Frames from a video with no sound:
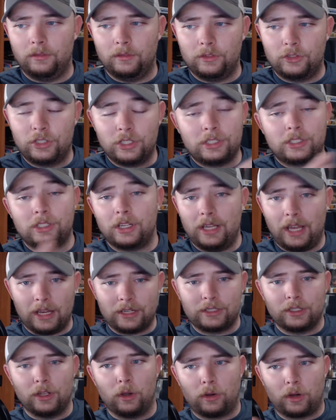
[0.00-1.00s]
just so you
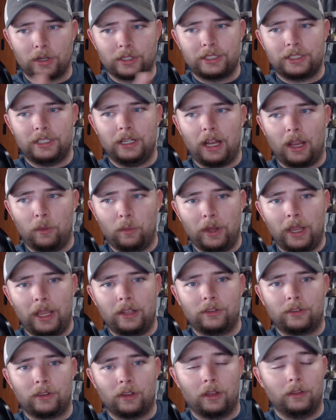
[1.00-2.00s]
guys know, Kirsty and I went
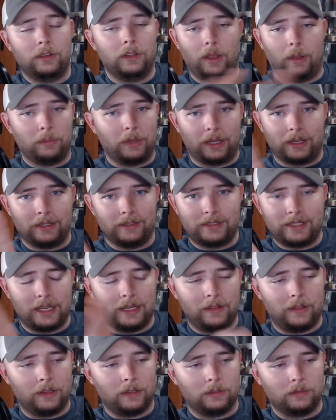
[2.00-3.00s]
and saw... I'm not going to say
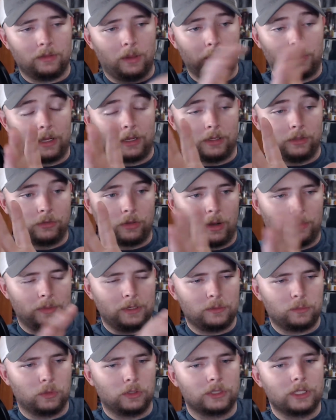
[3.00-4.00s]
anything. I'm not going to drop
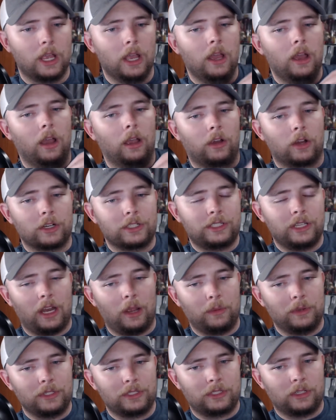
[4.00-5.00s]
any spoilers. Kirsty and I
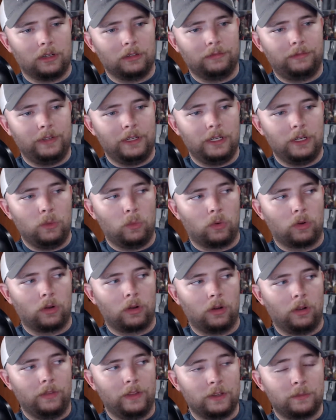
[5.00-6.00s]
went and saw Infinity
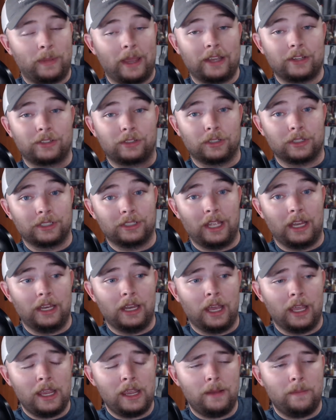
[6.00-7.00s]
War this past Thursday
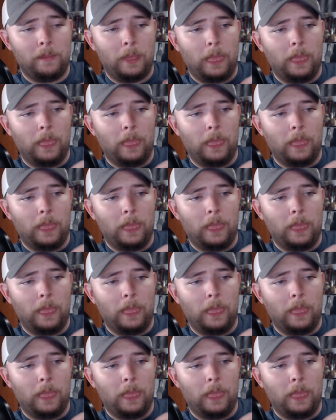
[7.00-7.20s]
night.